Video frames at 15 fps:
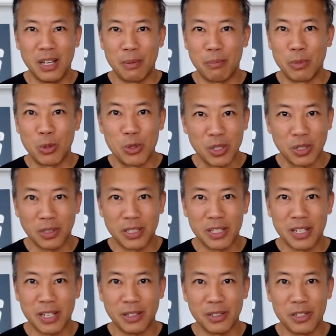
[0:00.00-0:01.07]
musical
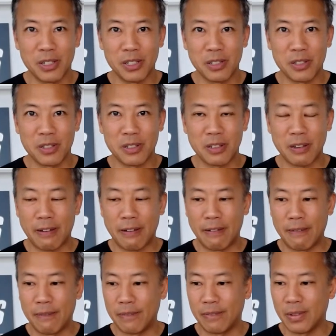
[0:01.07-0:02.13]
intelligence,
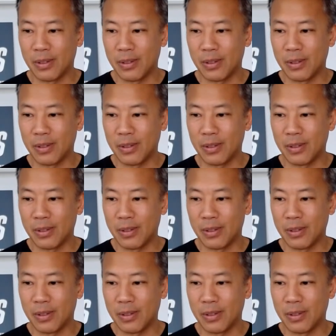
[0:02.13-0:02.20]
um,